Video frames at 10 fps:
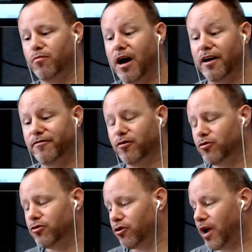
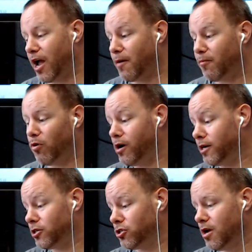iPhone or Apple
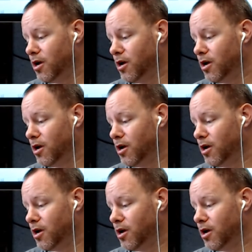Watch,